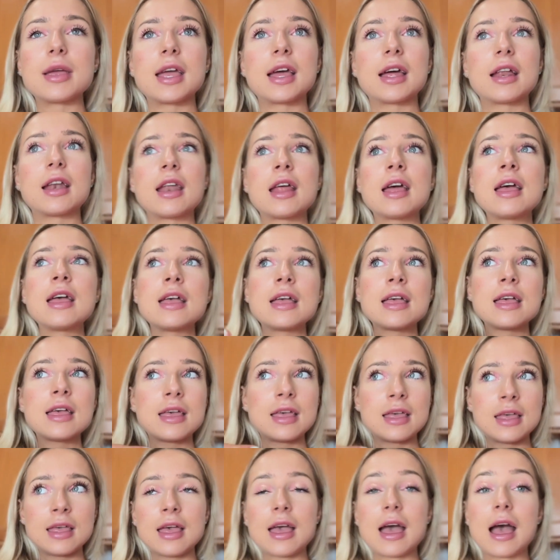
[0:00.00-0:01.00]
And
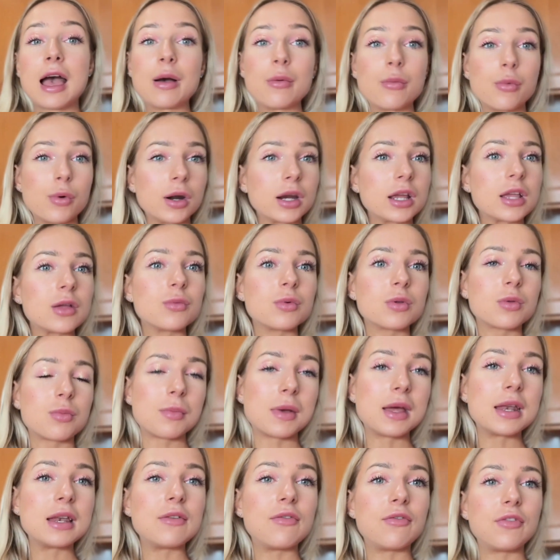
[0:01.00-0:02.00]
I'm working with
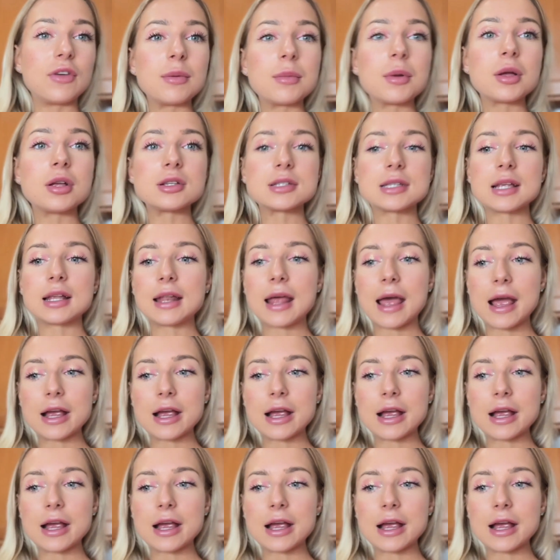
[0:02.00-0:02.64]
many females that